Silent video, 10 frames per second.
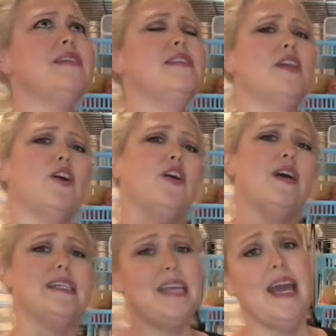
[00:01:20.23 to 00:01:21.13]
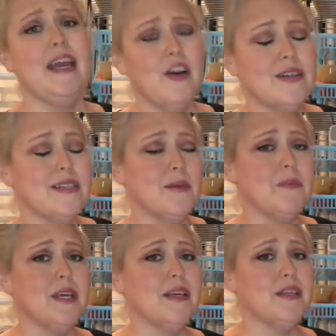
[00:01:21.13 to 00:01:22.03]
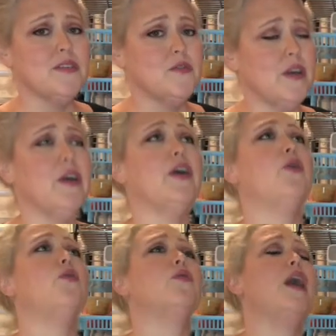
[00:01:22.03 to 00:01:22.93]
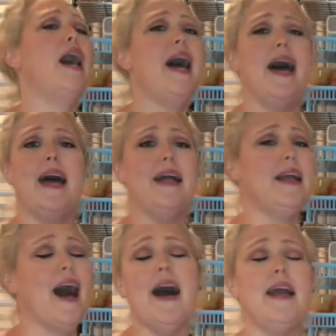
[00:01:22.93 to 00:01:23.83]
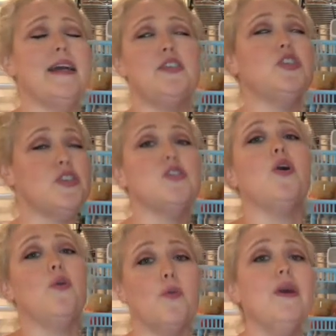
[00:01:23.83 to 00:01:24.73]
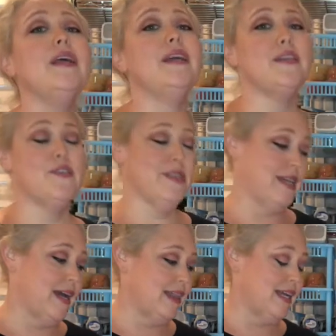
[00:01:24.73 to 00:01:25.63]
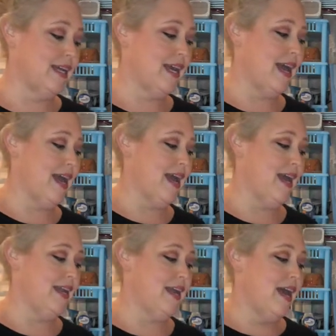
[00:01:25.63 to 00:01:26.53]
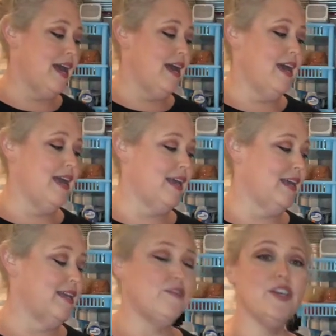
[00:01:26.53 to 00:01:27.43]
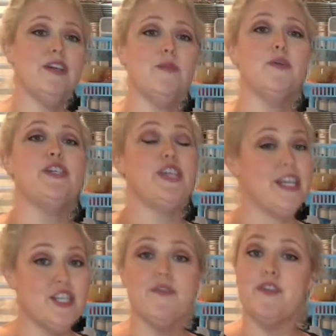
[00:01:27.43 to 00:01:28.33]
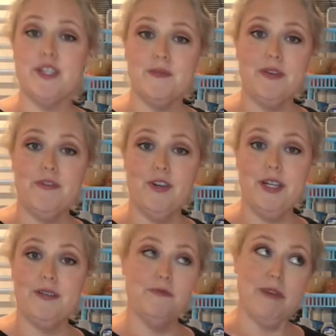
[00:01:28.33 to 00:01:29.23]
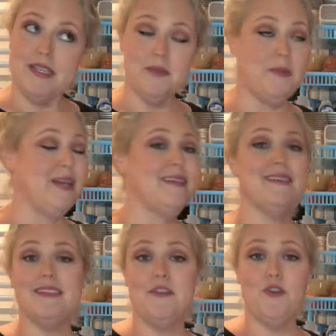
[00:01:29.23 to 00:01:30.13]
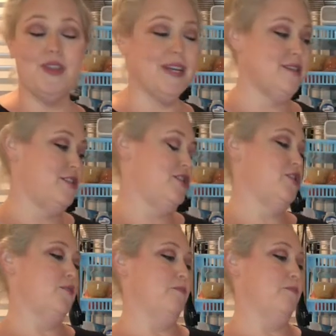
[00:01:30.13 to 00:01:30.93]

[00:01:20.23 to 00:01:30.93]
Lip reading: that are a take on something that's very old, and it's just all really interesting, I think, and it gives you an appreciation for some different recipes and different things to do.